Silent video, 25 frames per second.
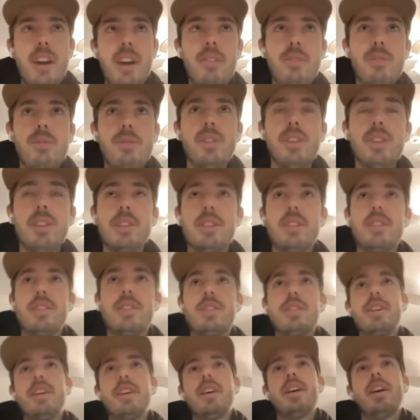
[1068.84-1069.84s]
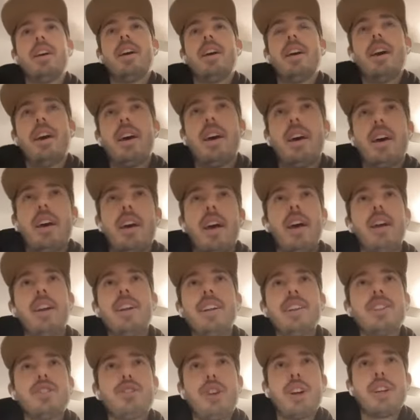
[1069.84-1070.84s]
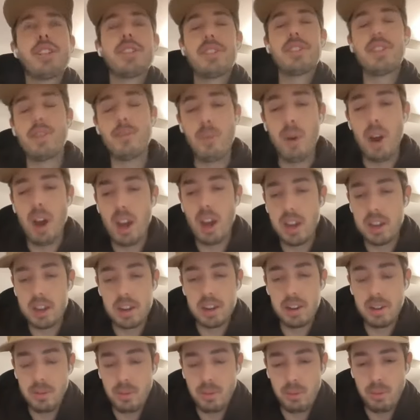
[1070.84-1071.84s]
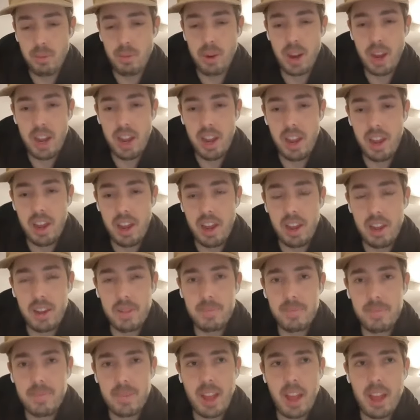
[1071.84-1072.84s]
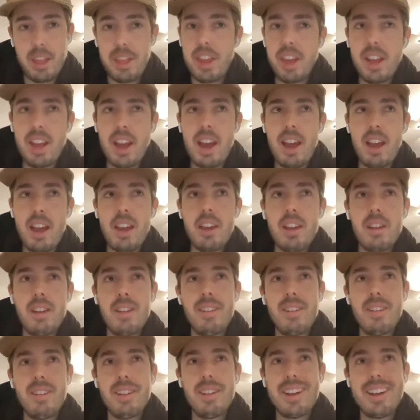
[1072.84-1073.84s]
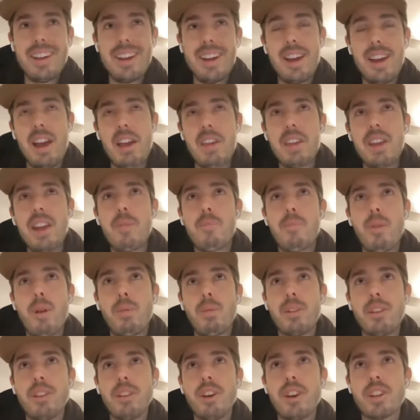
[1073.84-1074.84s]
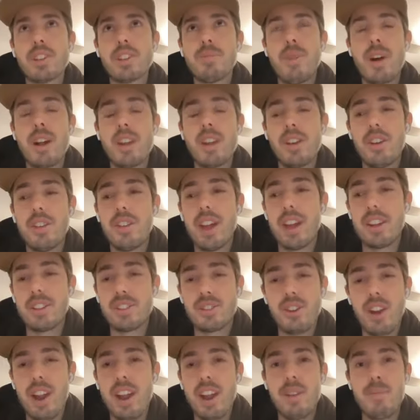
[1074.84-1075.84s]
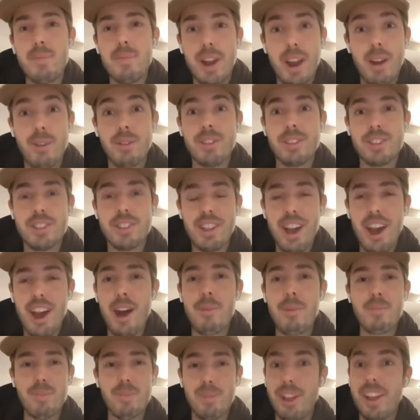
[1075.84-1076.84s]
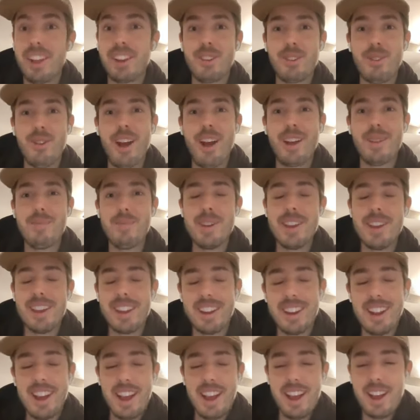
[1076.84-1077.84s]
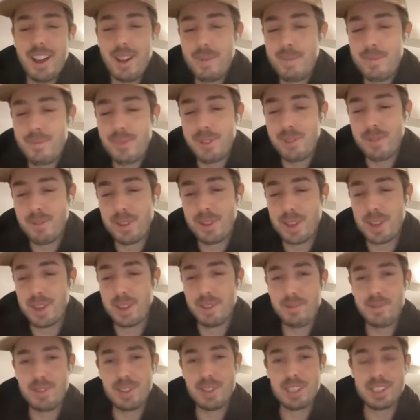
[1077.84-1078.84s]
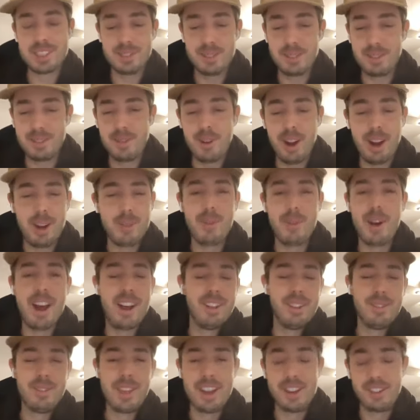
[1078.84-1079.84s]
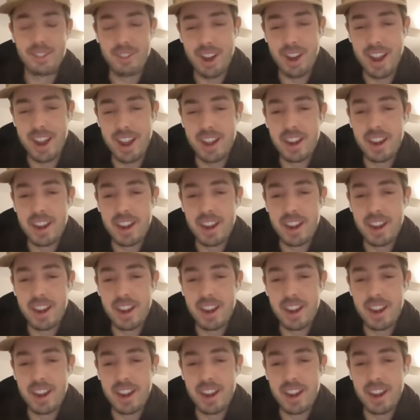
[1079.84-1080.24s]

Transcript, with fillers: so that was an interesting one where I think I, I think I probably lost money on that trade, but I was up like quite a bit um, for for quite a while of that